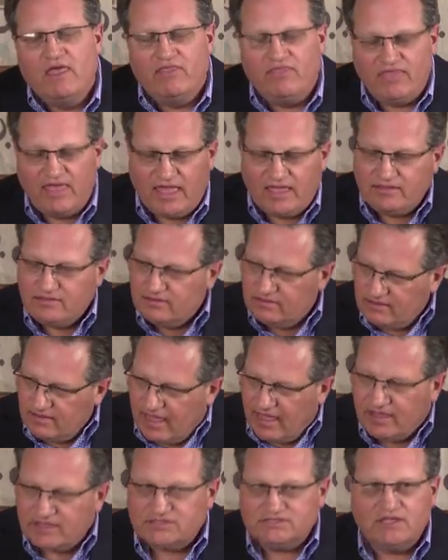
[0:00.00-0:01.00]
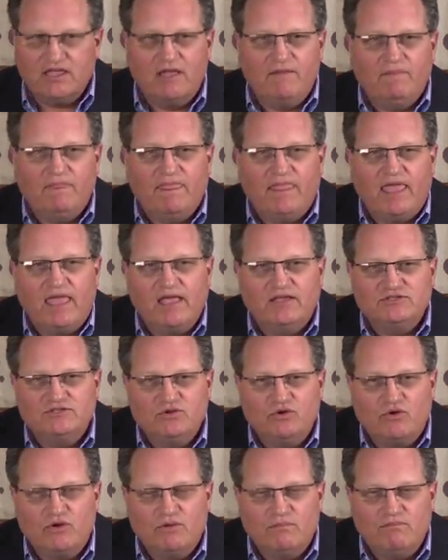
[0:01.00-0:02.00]
Then, next, as
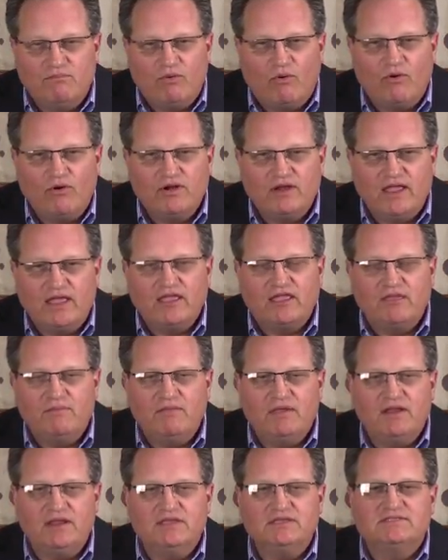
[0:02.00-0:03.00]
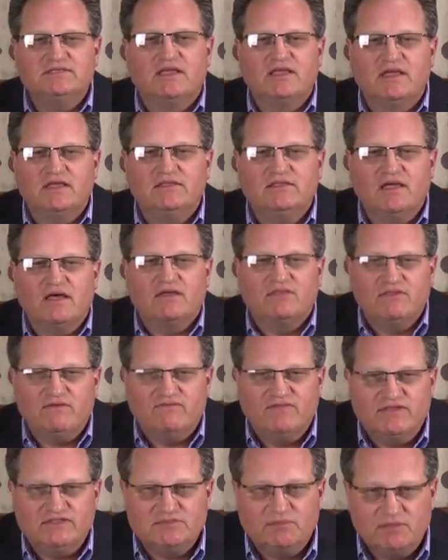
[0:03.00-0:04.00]
your board and committees conduct the
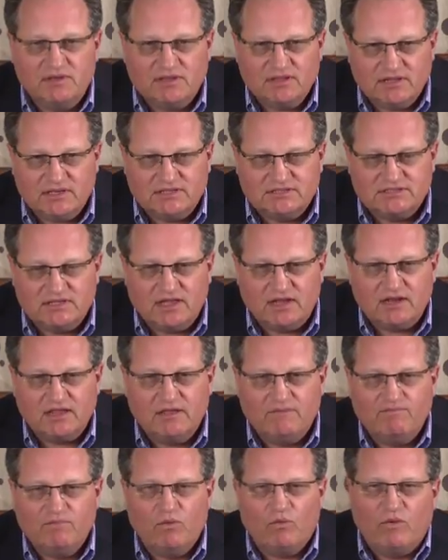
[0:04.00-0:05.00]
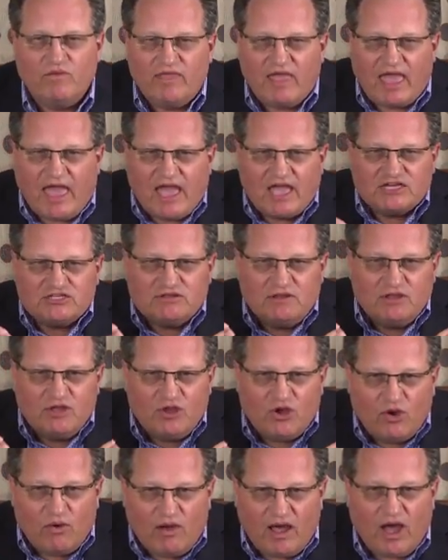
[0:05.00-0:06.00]
feasibility study, when they actually
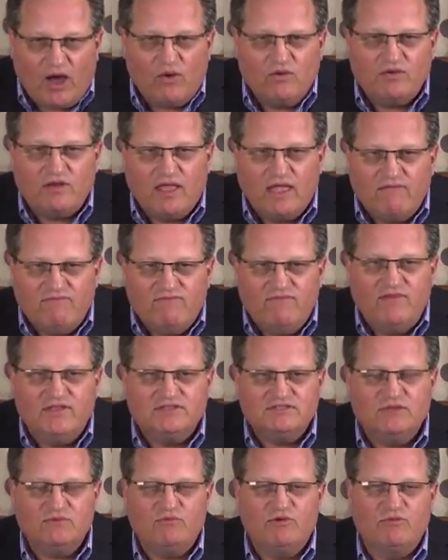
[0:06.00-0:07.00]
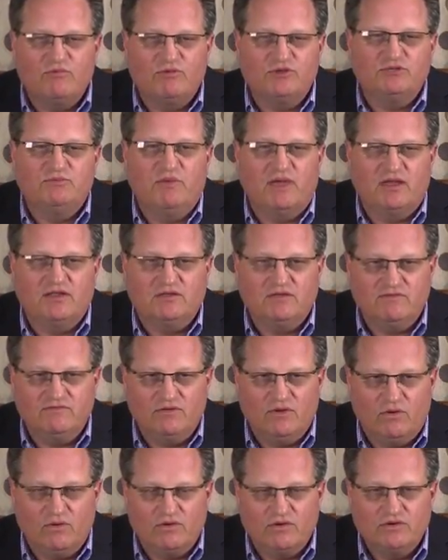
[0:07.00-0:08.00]
go out and visit with prospective
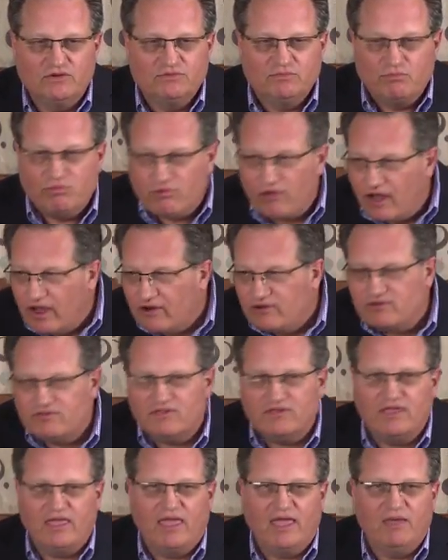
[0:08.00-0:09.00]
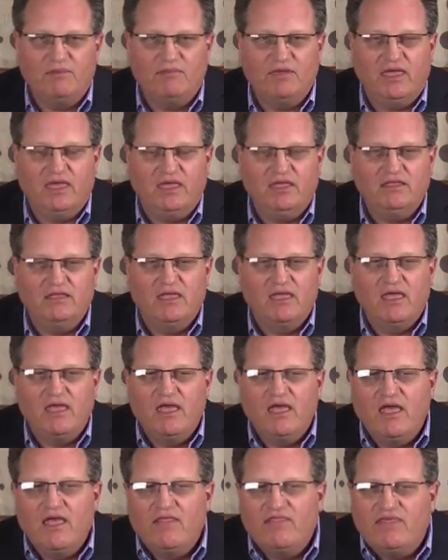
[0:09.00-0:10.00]
donors prior to the campaign,
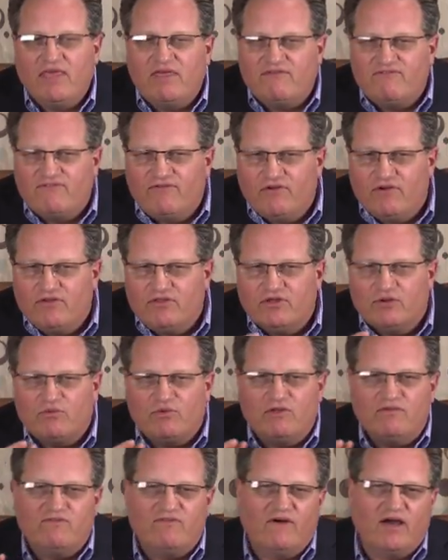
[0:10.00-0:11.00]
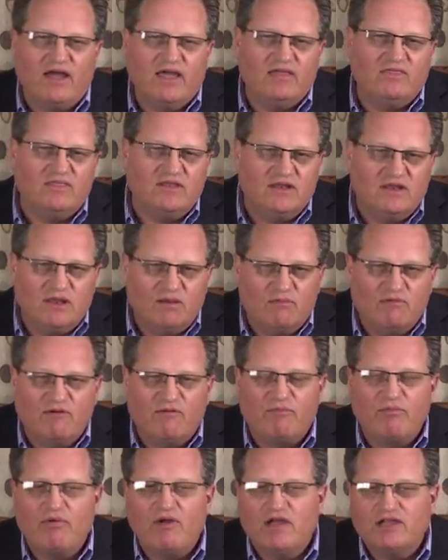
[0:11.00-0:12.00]
they further refine the number
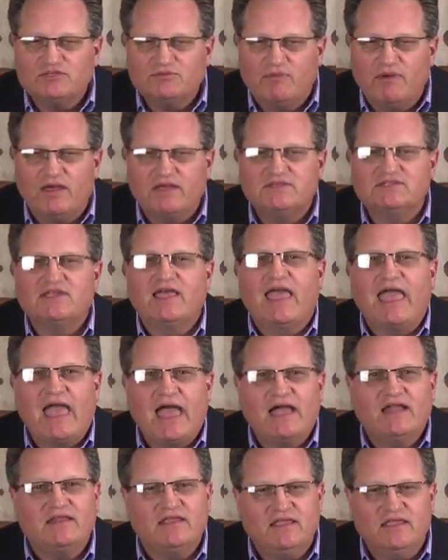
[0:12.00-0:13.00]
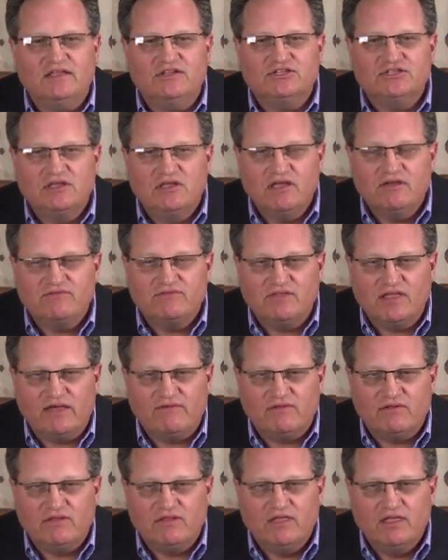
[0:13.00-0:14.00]
of prospects at each gift
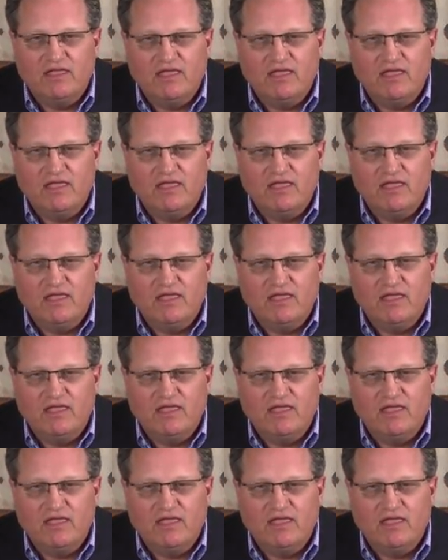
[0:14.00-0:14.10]
level.